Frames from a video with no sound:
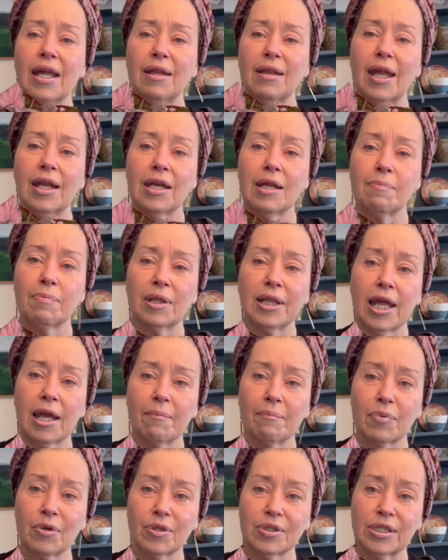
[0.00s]
Any
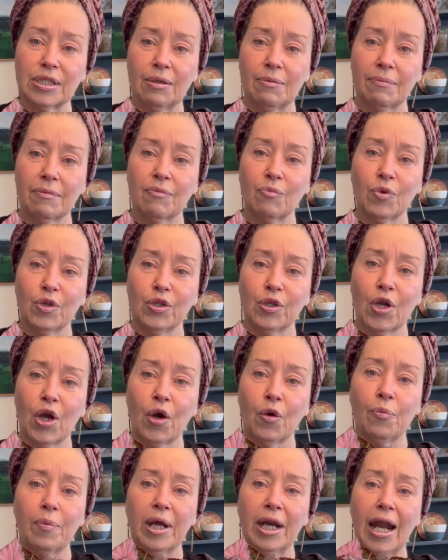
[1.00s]
plant person will
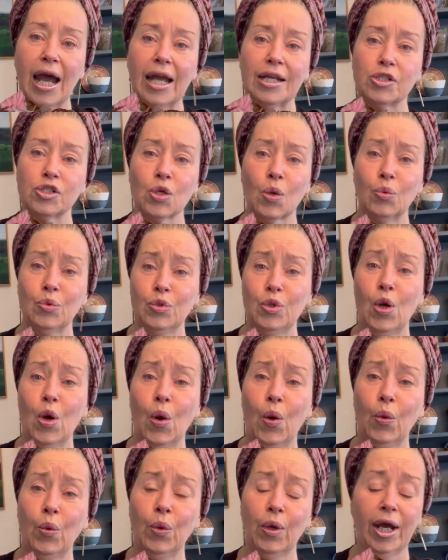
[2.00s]
know, but I don't
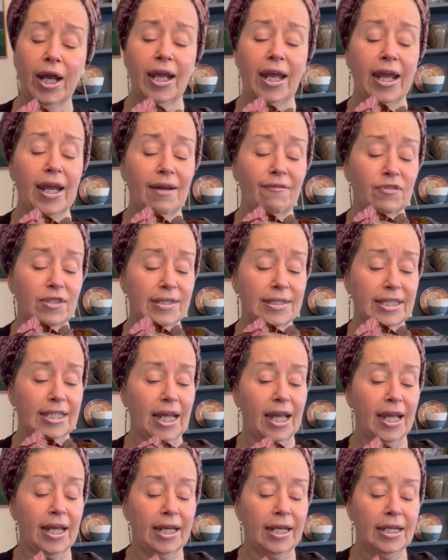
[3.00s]
know, I have to
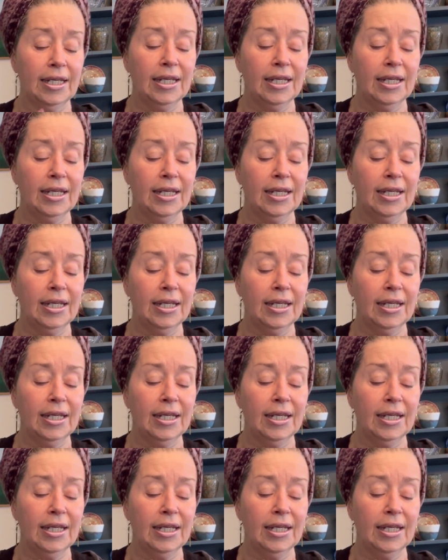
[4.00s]
say.